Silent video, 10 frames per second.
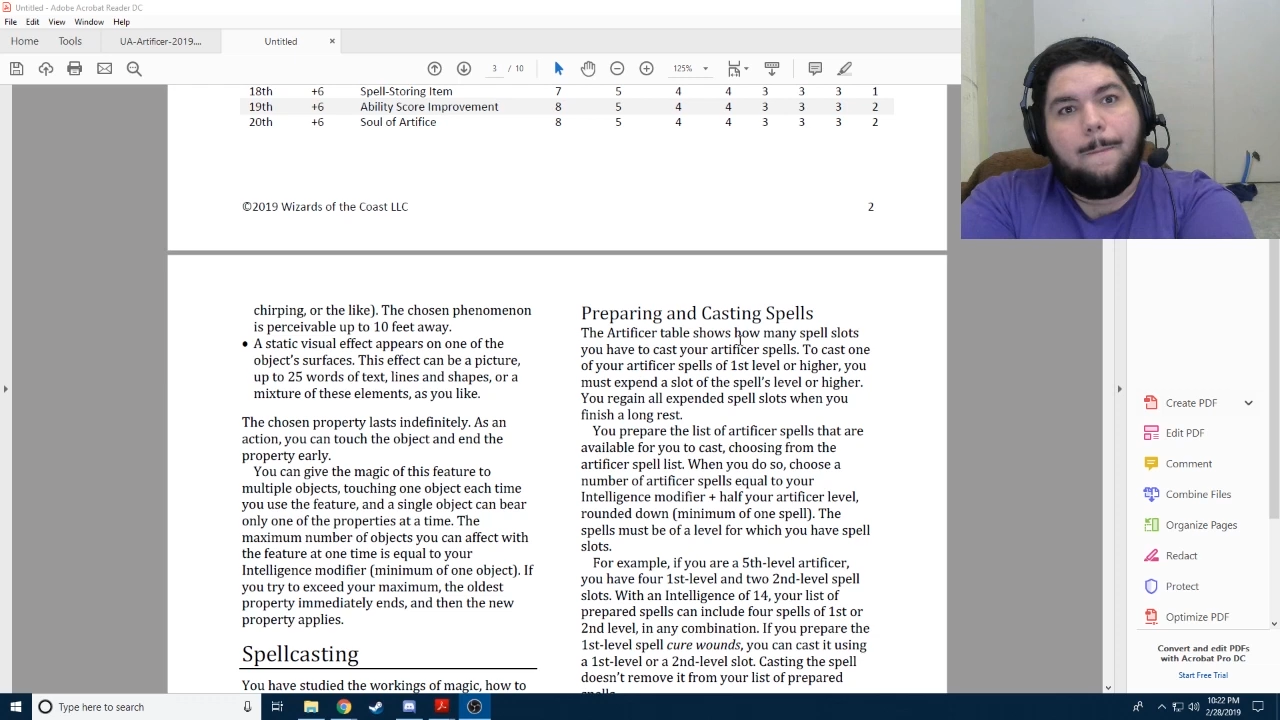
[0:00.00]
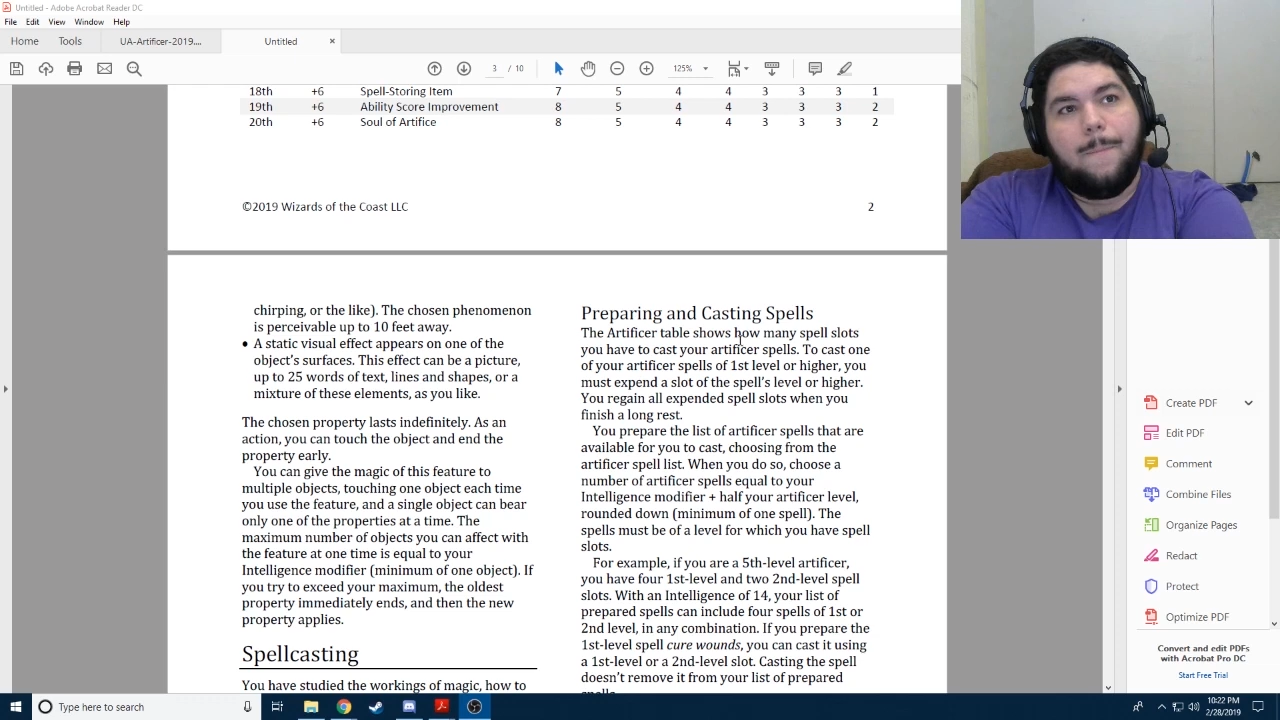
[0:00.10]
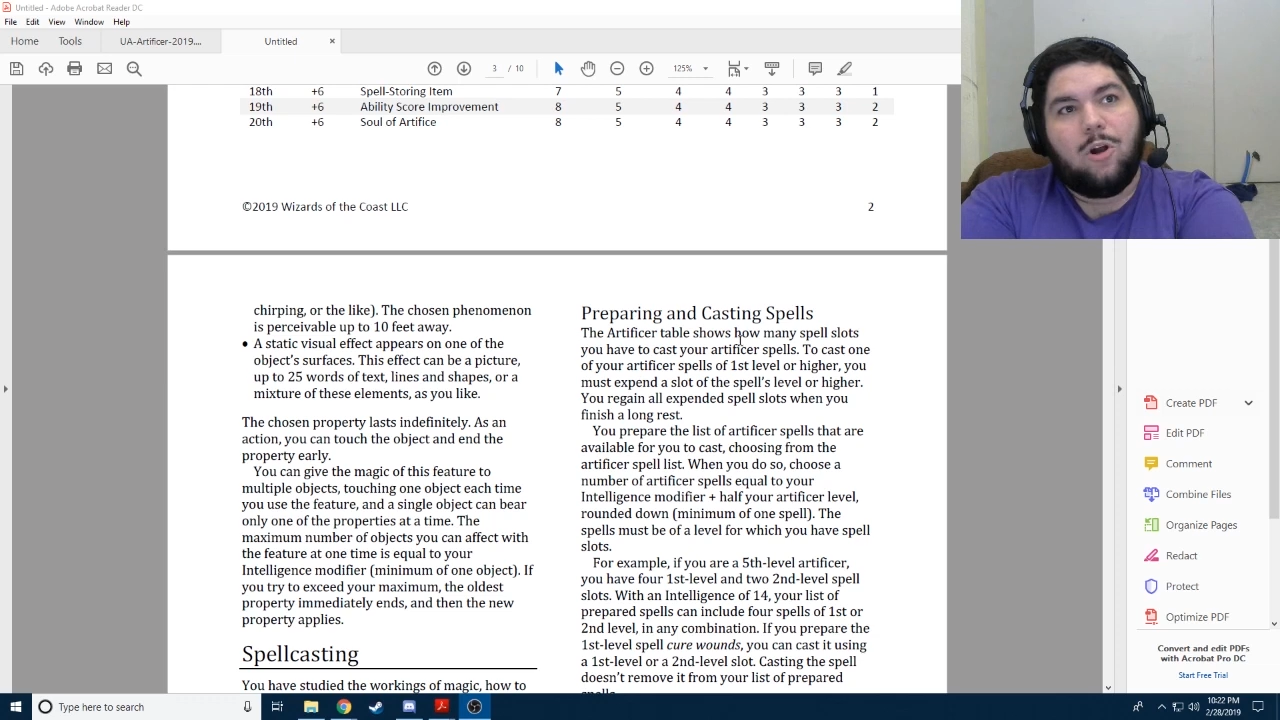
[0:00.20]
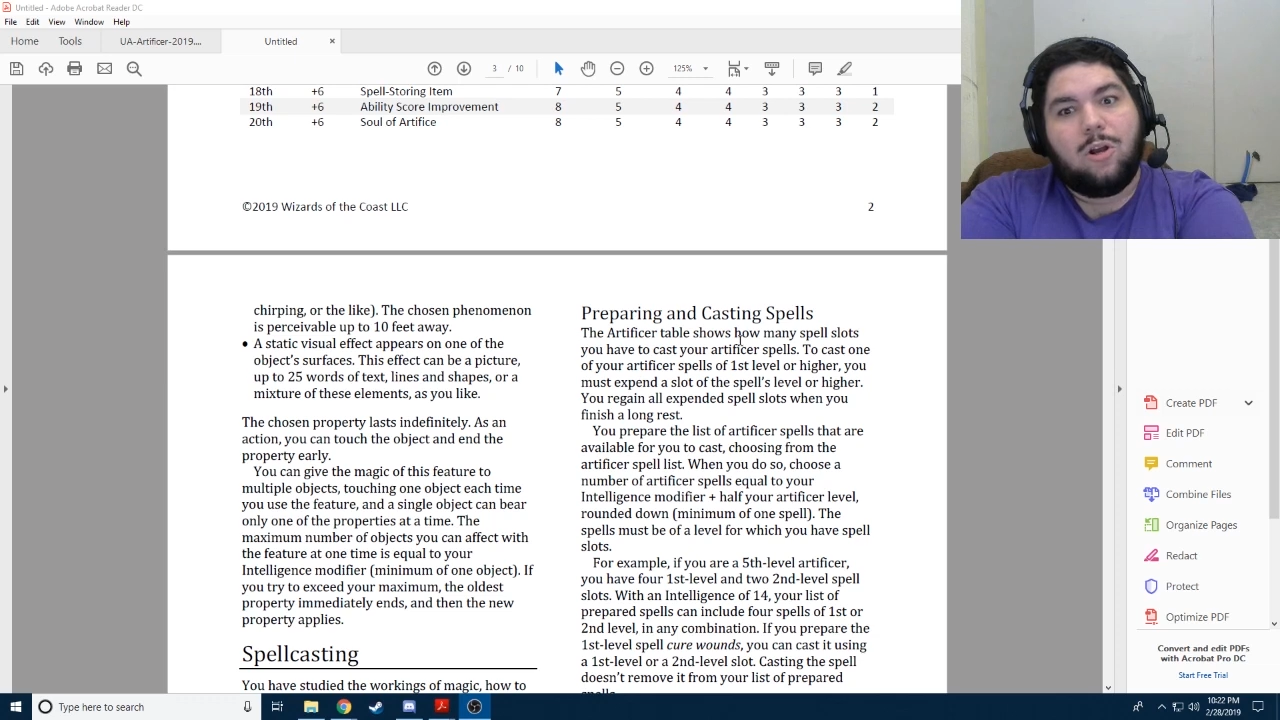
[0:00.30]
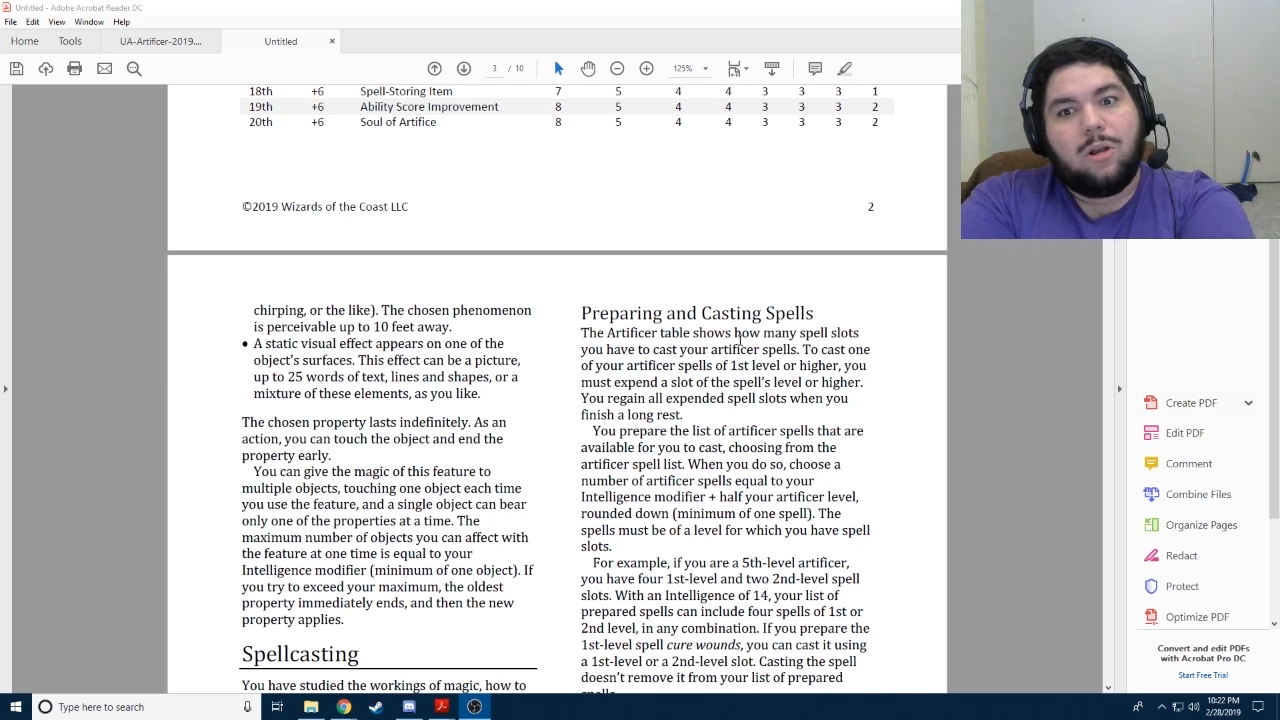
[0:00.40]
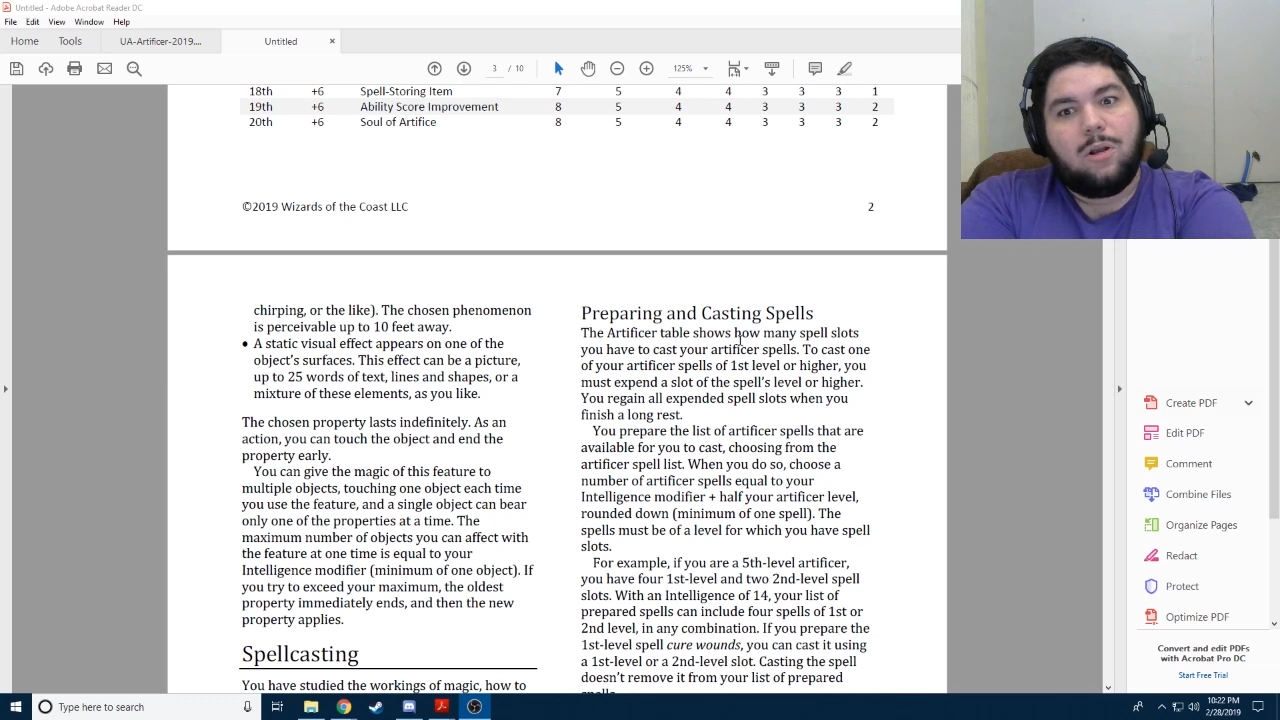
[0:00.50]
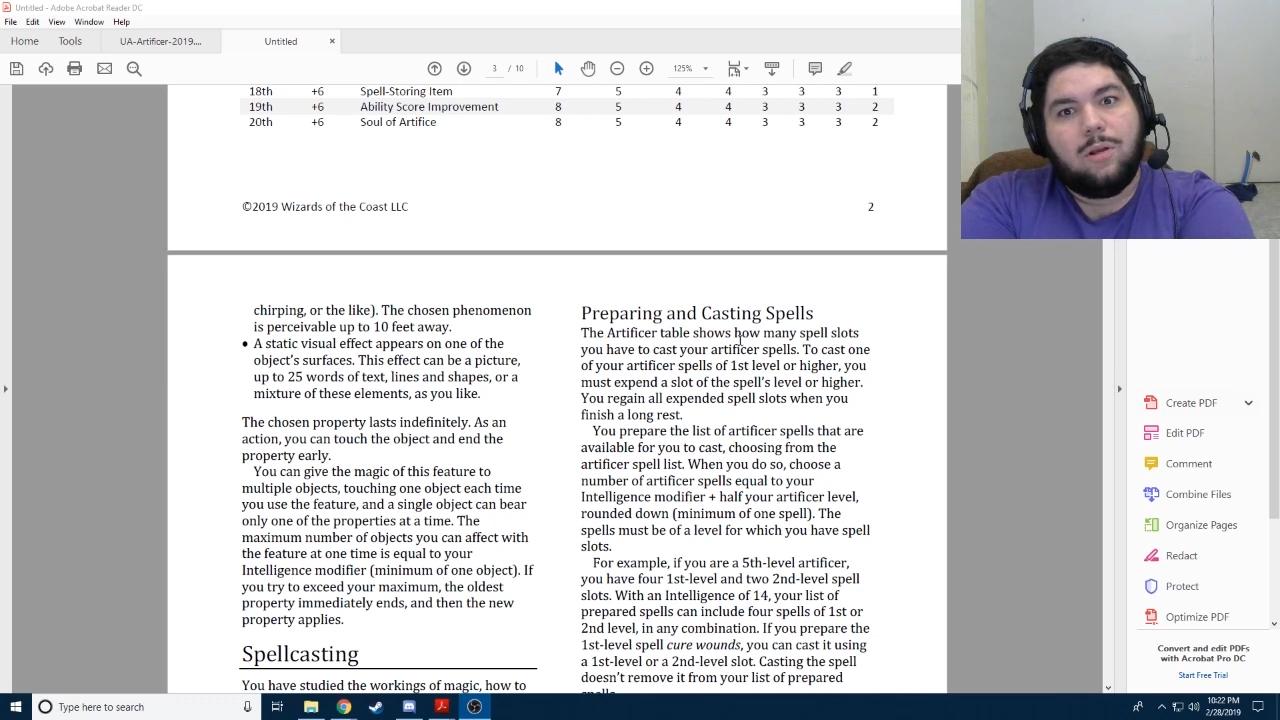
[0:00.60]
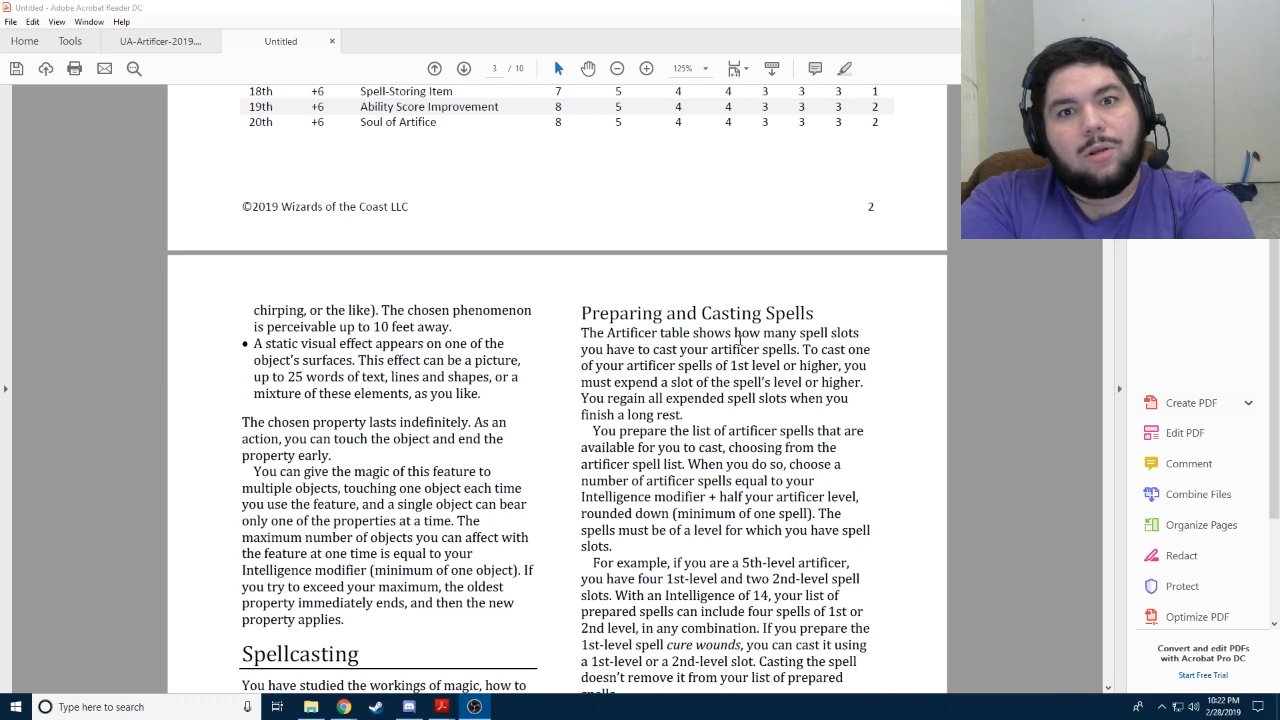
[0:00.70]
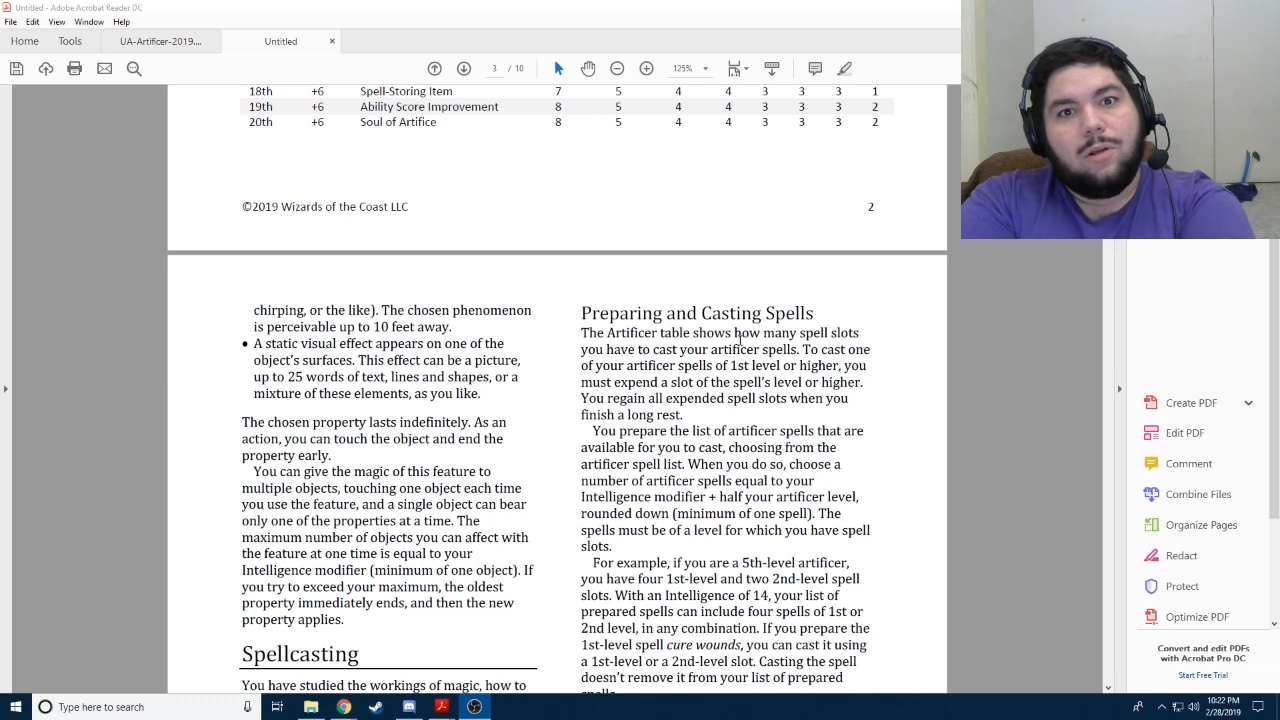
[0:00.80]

book